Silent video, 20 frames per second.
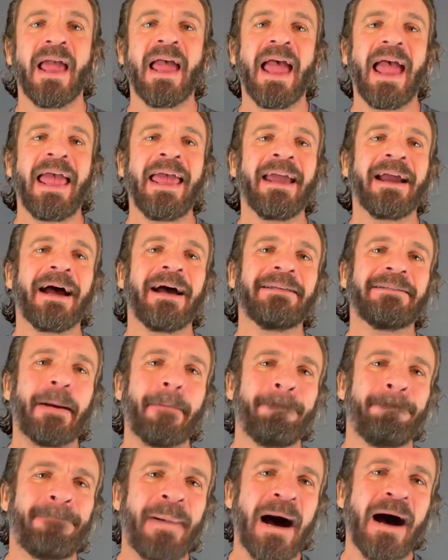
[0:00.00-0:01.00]
Hey guys,
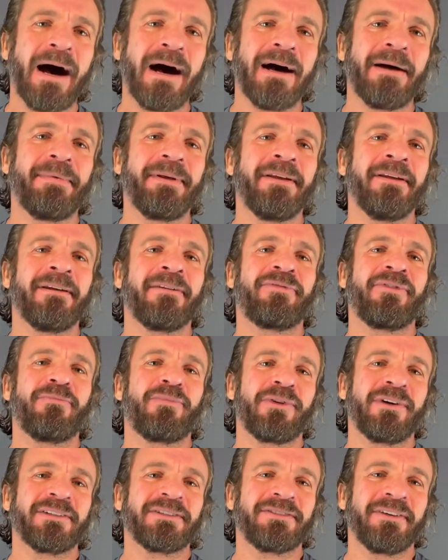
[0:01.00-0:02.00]
Bob here from
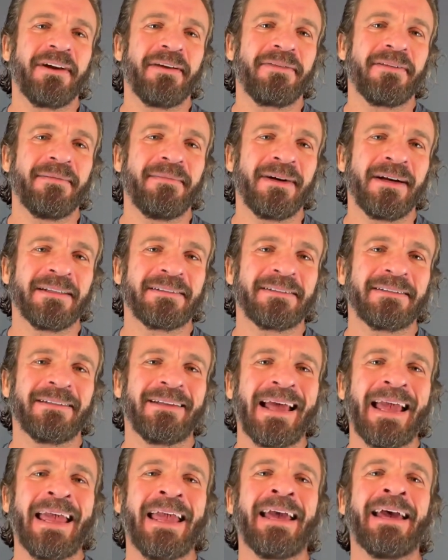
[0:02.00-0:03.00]
Raw Strength and
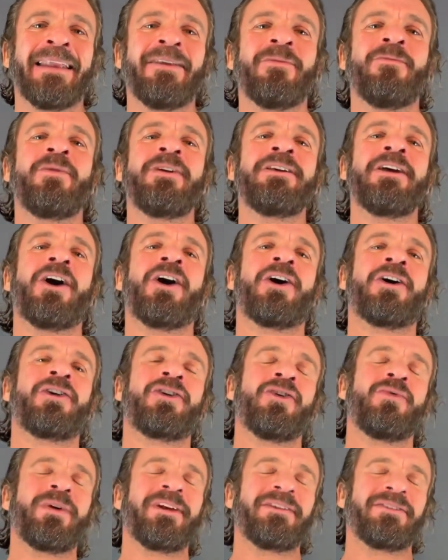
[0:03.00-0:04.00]
Muscle, and we are
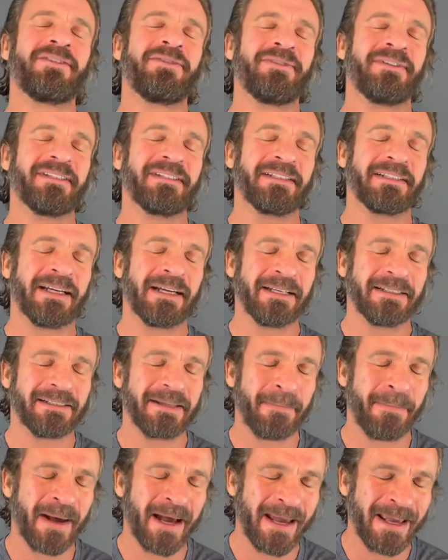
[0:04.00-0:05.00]
going to discuss
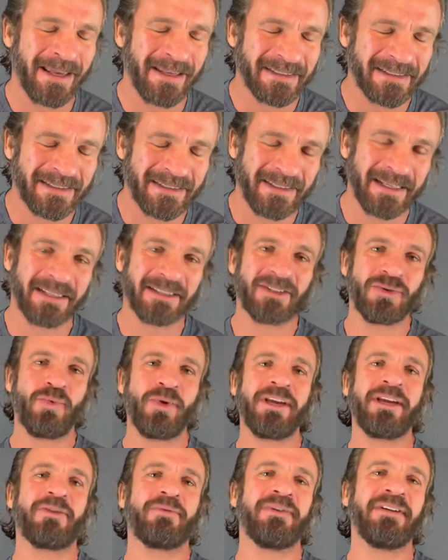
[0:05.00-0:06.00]
my
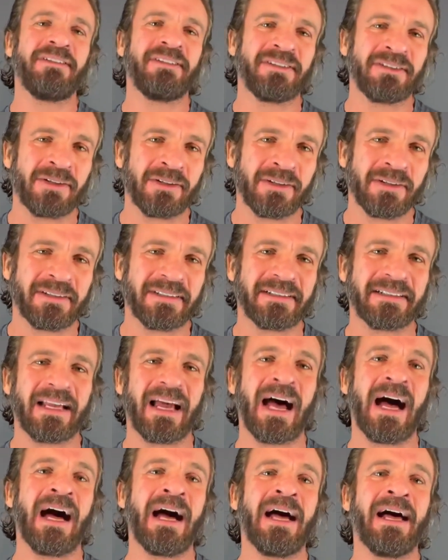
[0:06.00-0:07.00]
6-week results
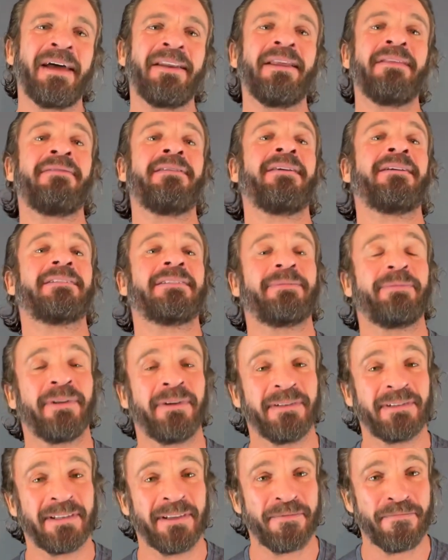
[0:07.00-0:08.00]
on the
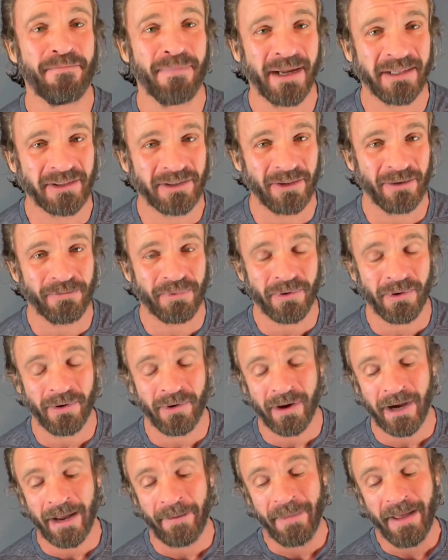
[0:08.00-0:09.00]
Explosive Muscle
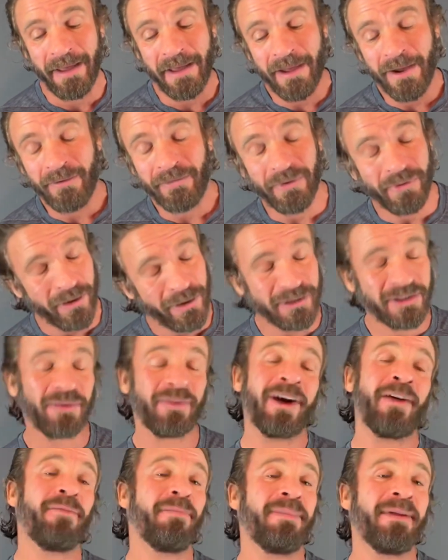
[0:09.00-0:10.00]
Program. For those who
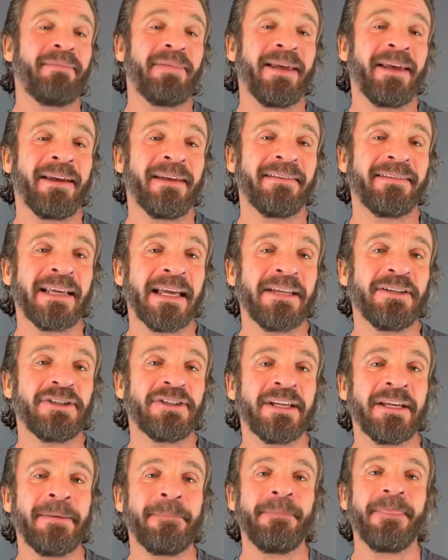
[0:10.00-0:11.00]
haven't been paying
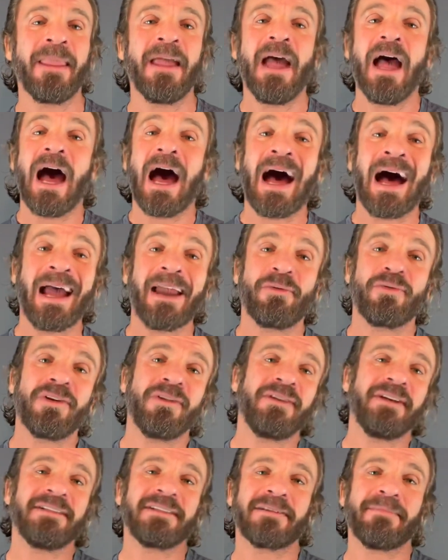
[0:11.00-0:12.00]
attention, I
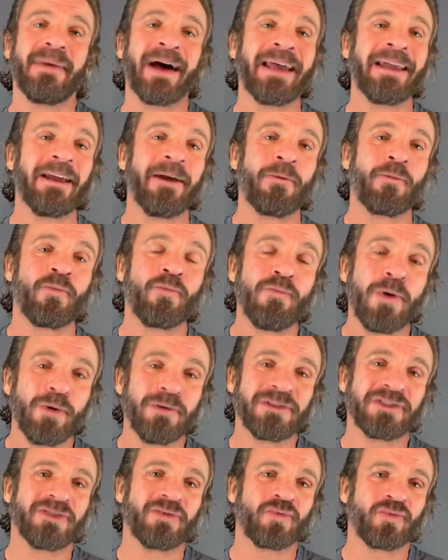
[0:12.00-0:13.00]
released my
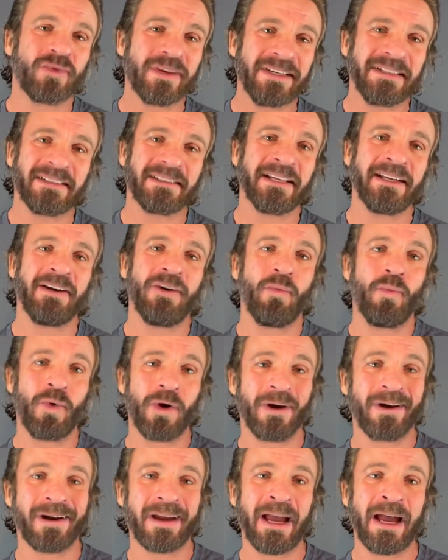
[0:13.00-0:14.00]
most recent
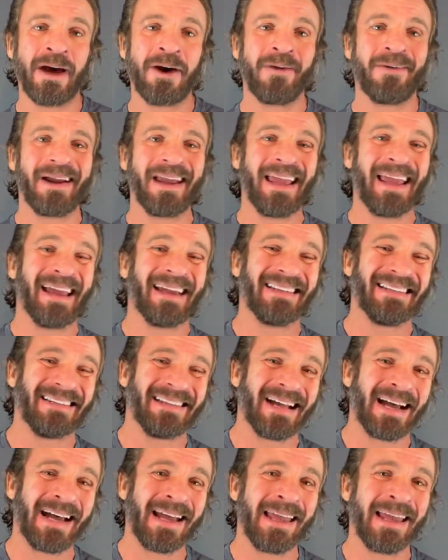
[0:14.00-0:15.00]
workout and
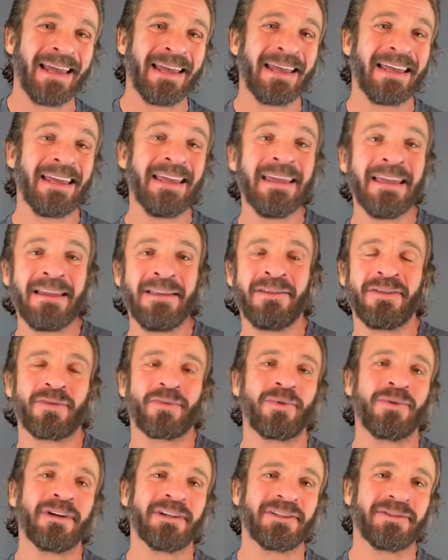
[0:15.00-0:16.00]
diet in the
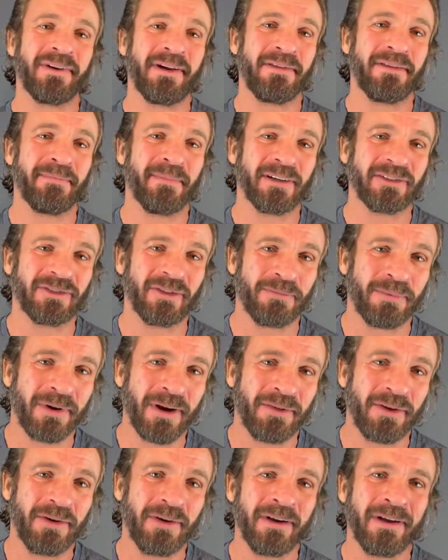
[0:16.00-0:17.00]
Raw Strength and Muscle
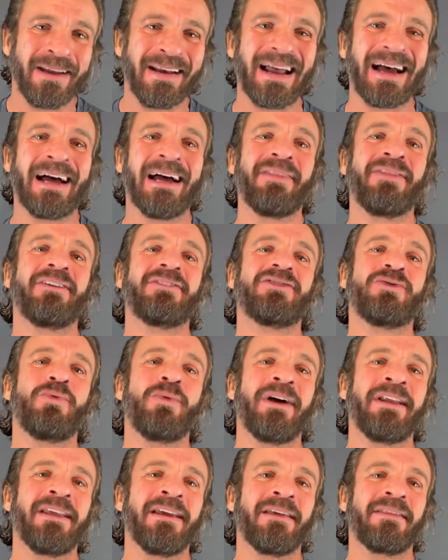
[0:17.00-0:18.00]
Brotherhood on the
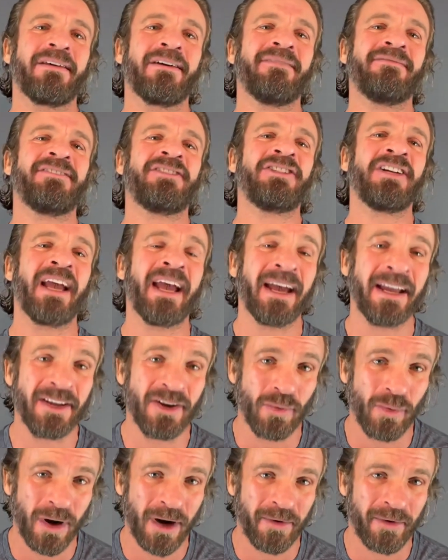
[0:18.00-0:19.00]
20th of
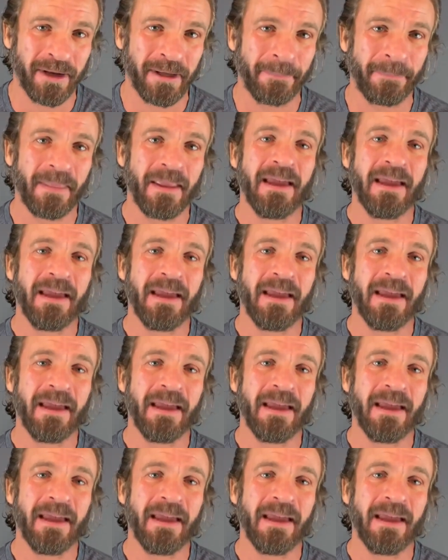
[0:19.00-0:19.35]
January.